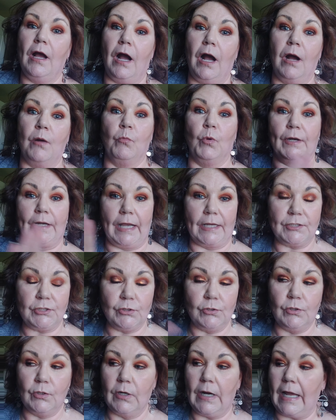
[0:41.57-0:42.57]
Um, what I
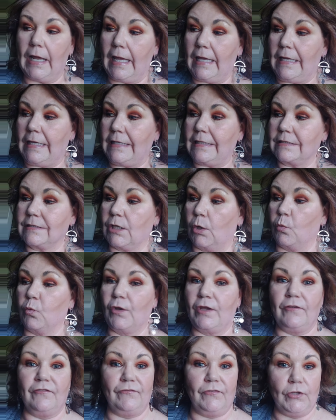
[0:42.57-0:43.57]
do is
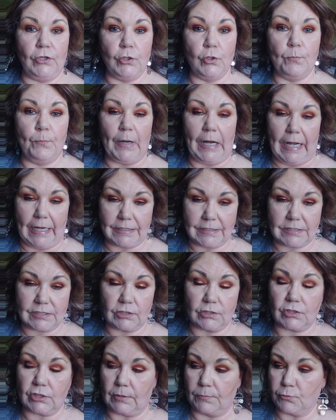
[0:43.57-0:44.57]
review box
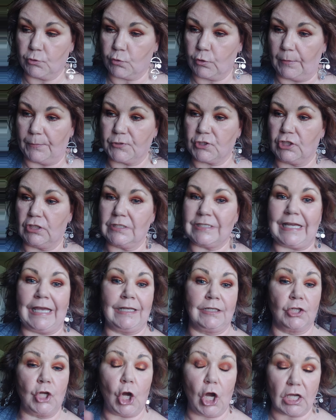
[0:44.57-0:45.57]
subscriptions
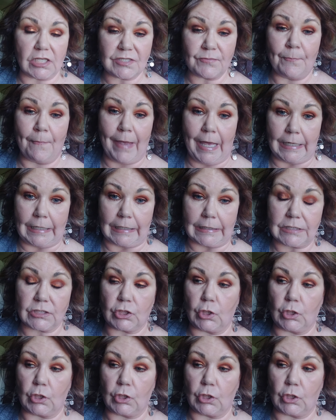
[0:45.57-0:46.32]
and cosmetics.